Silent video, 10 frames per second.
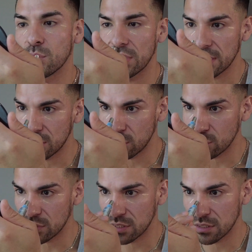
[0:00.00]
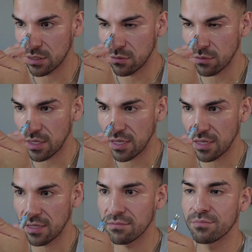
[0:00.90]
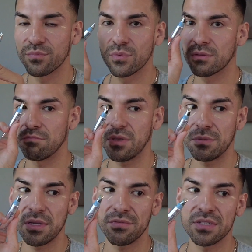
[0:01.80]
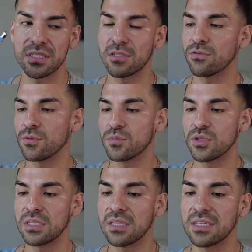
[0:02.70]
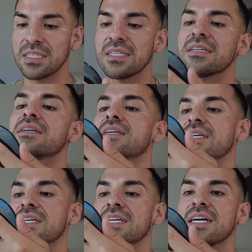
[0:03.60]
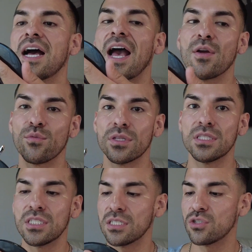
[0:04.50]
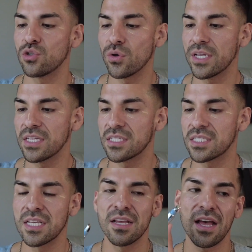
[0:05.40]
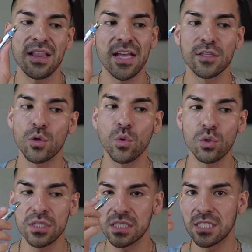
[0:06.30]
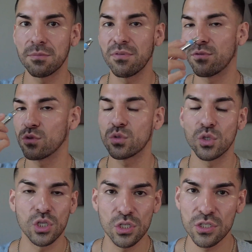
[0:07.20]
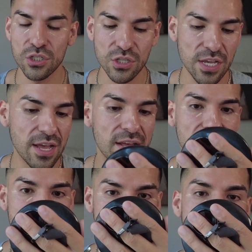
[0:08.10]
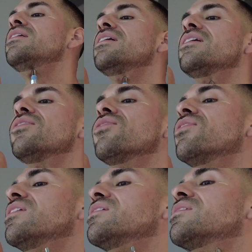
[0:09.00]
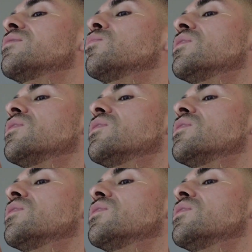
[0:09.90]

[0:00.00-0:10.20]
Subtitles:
when I used this BBF concealer from Trinny, I really did enjoy it. I like the cooling tip. It feels good under the eyes. Now, this